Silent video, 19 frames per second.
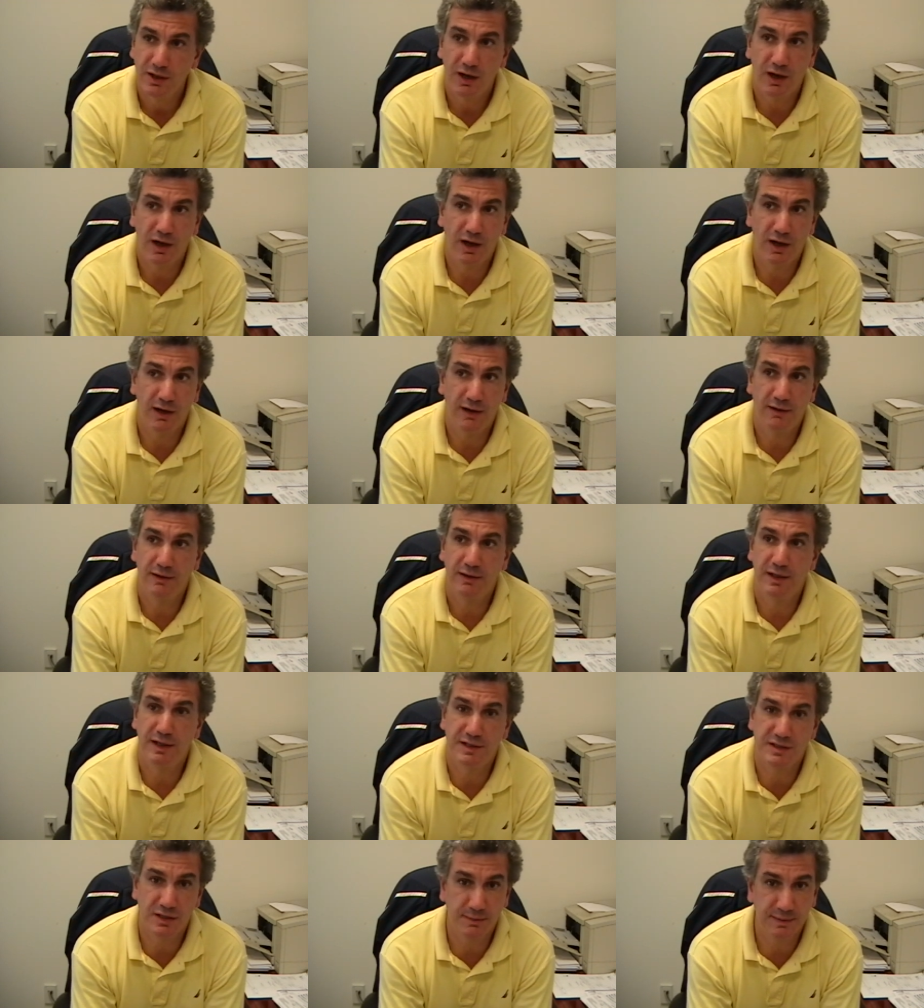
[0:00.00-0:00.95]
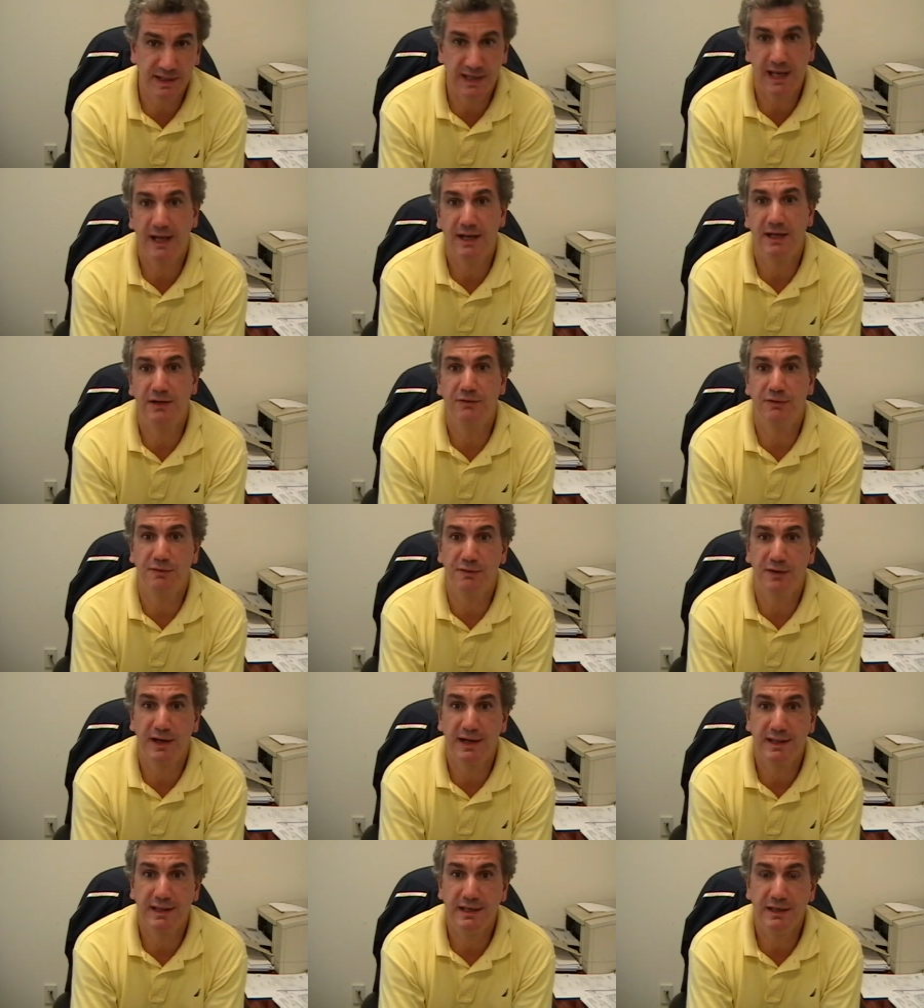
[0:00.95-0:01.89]
Uh, it's going to be a candidate for
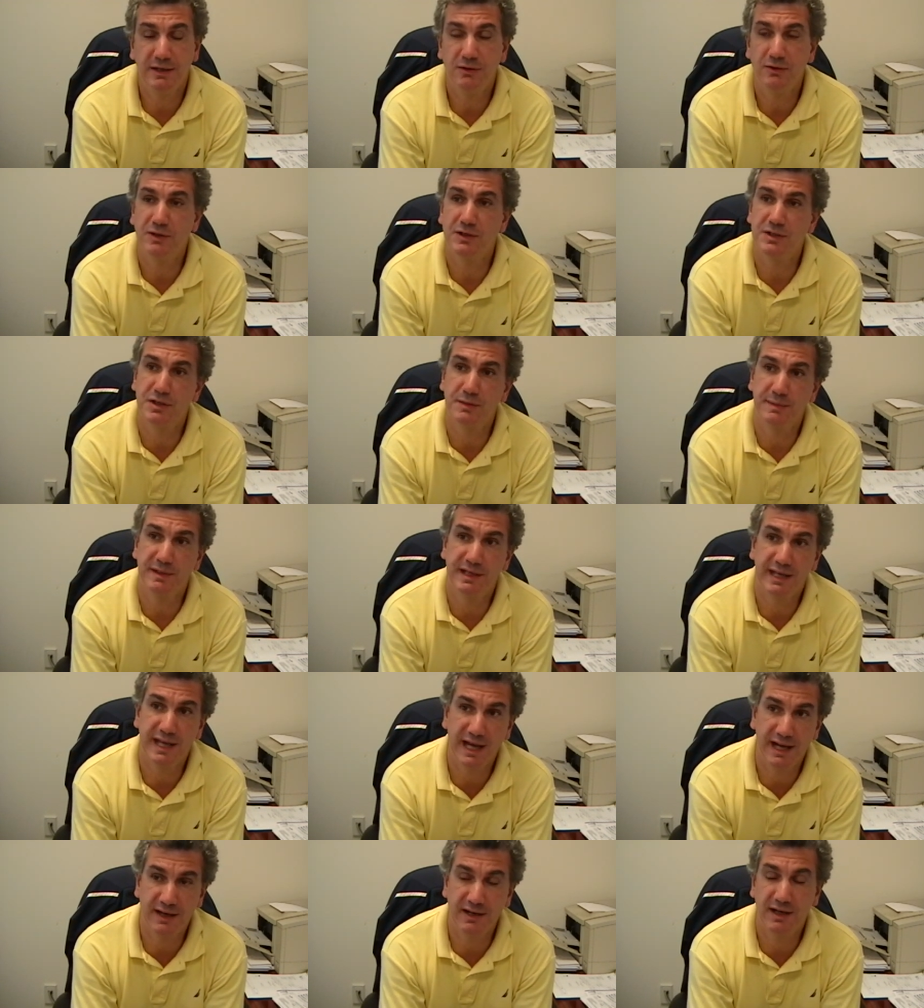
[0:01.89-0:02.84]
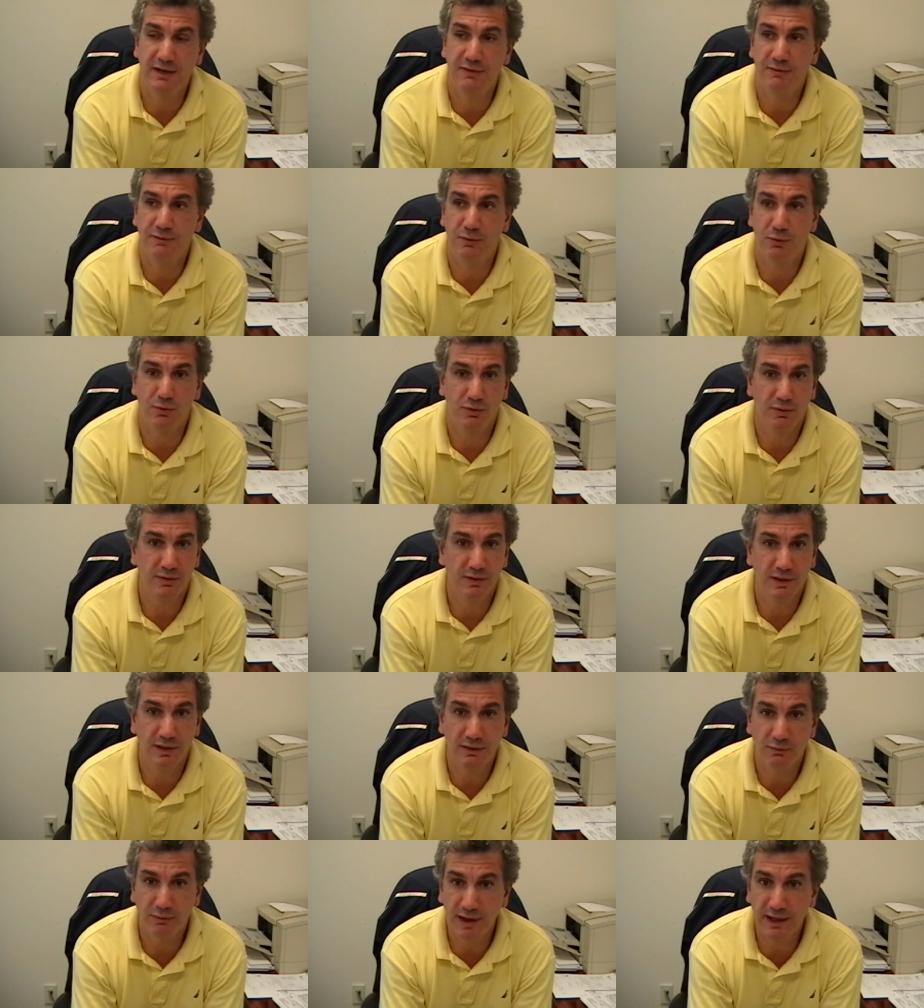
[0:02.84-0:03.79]
fight of the year. It's going to be a candidate for
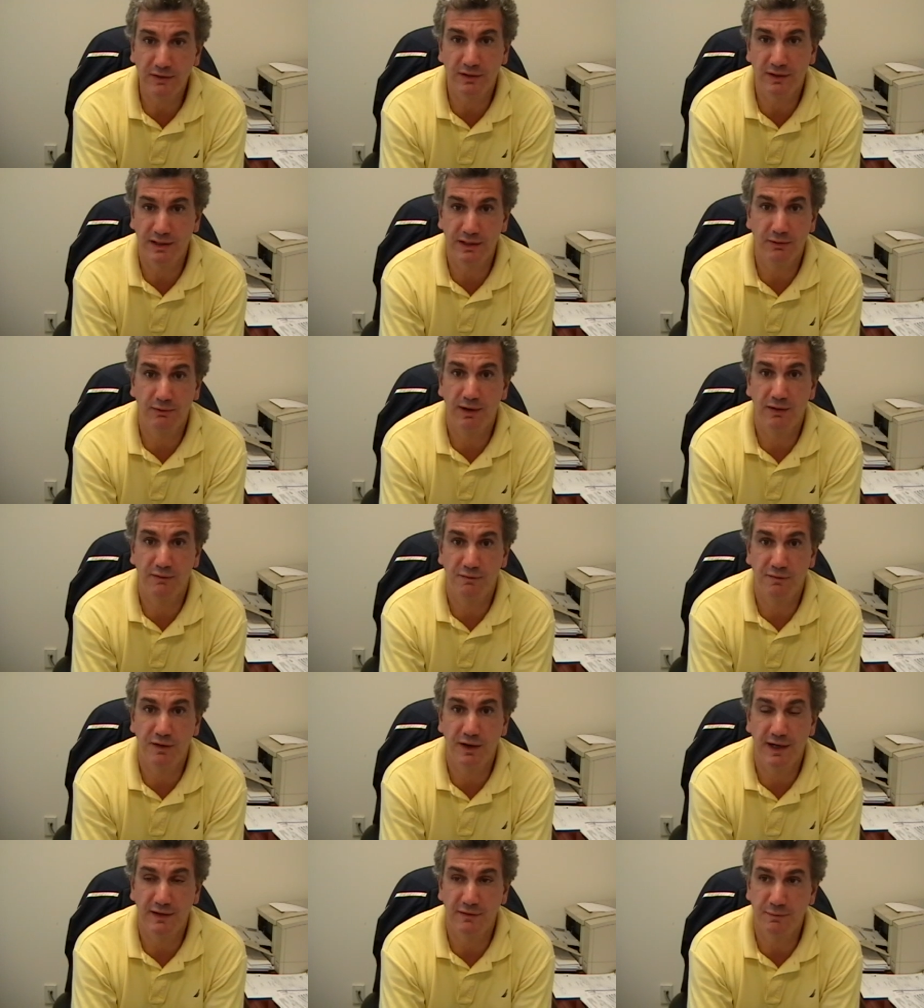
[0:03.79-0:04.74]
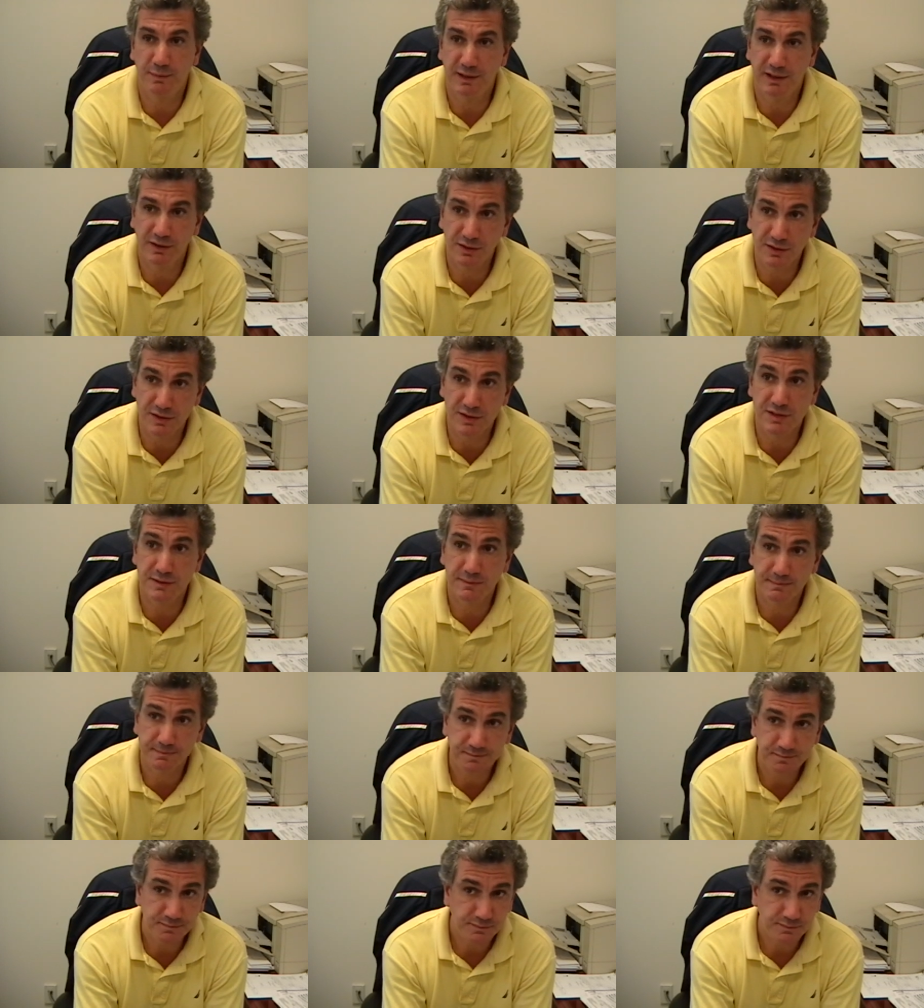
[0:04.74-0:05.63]
round of the year, round five, because